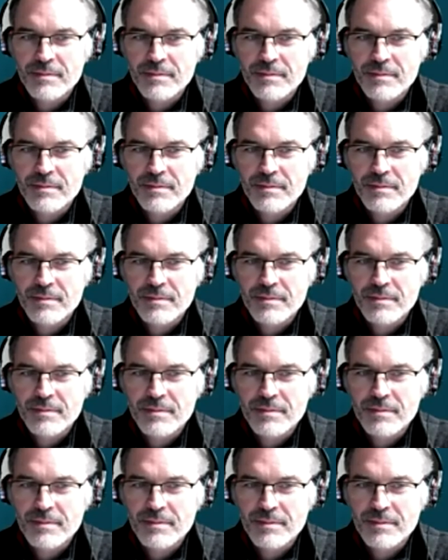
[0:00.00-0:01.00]

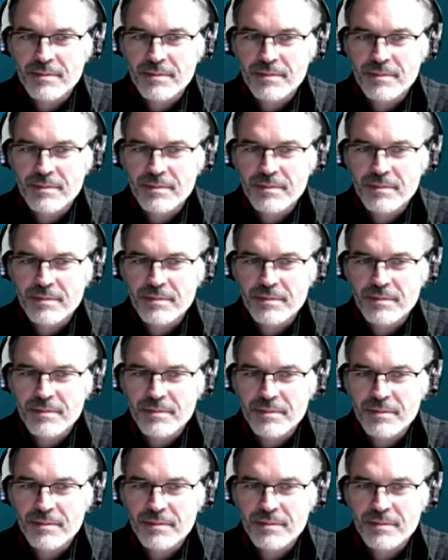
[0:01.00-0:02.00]

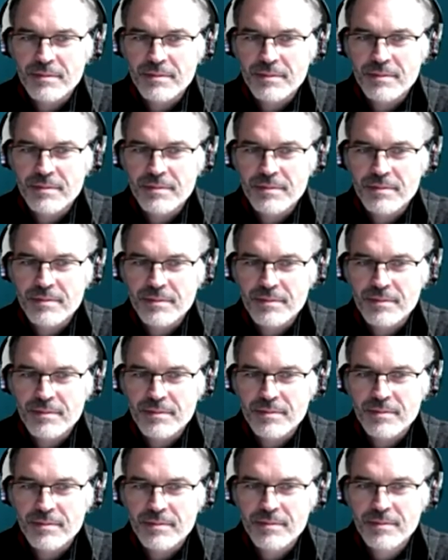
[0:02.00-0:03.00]

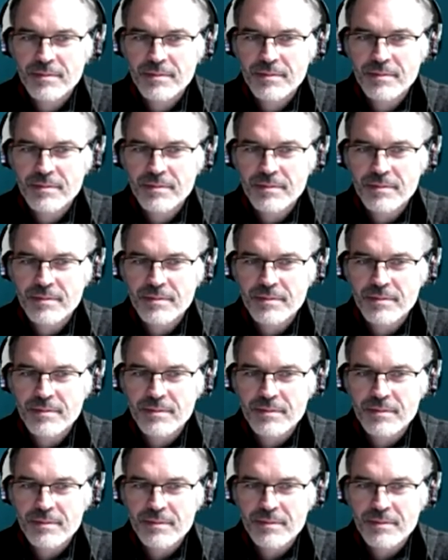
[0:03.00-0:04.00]

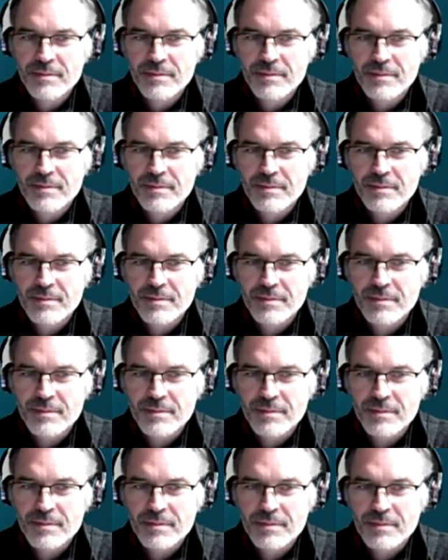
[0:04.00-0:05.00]

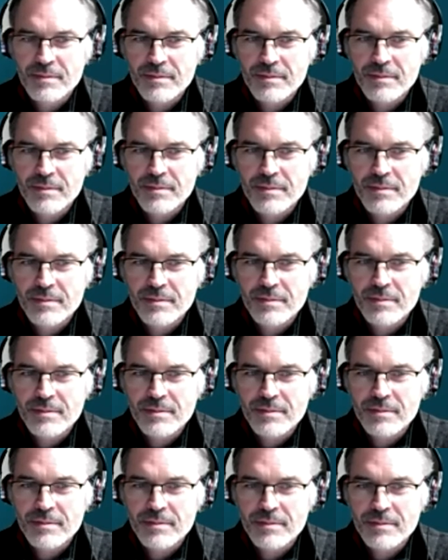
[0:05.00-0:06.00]

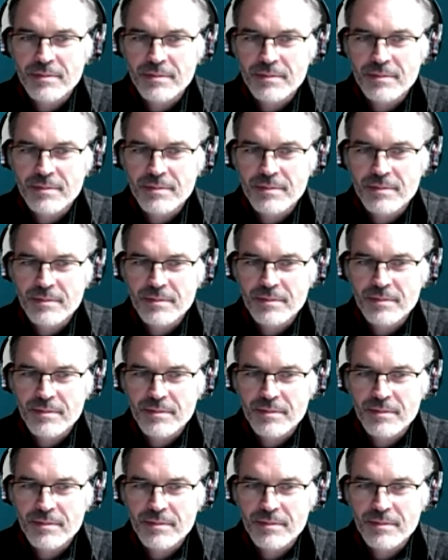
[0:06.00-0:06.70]
This person isn't speaking.